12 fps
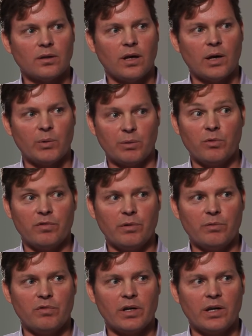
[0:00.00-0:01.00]
and we, we
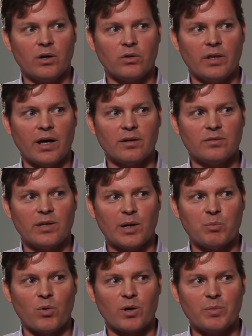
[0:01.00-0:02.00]
videoed that
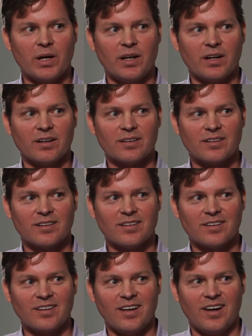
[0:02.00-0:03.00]
that board meeting,
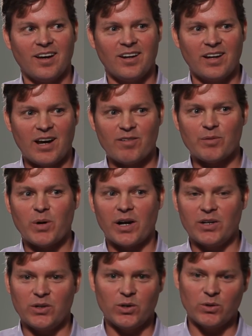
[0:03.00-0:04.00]
and
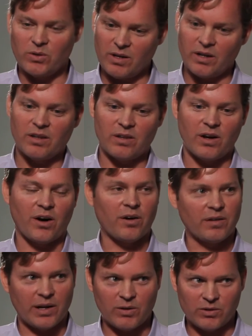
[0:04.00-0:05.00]
everybody knew then and
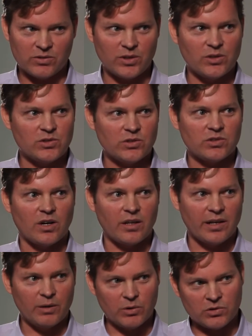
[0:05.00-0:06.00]
there. Like as soon as you saw
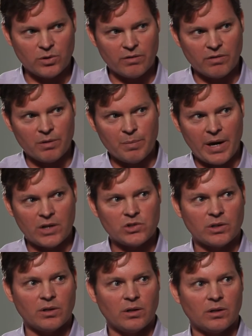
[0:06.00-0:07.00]
that, it was sort of the
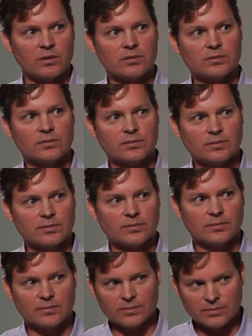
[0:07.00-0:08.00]
magical
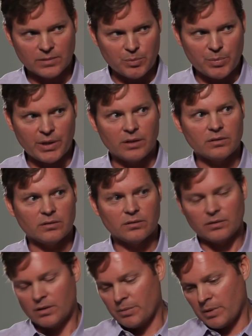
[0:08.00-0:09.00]
bit
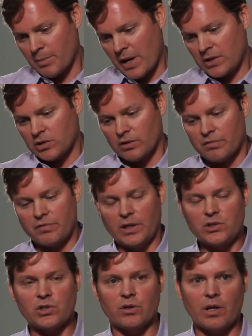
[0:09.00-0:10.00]
the, the magical
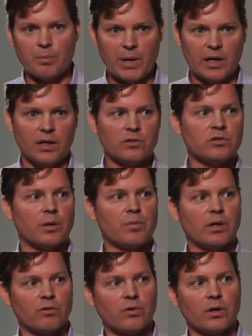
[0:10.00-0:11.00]
feature that made it
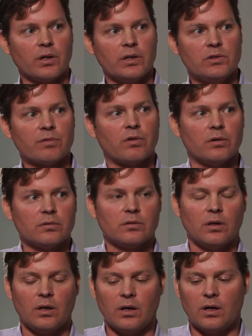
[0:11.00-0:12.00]
something really different.
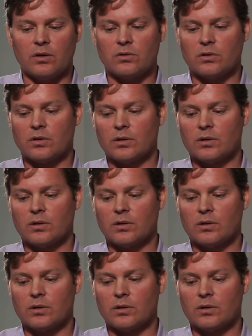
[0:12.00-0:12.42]
And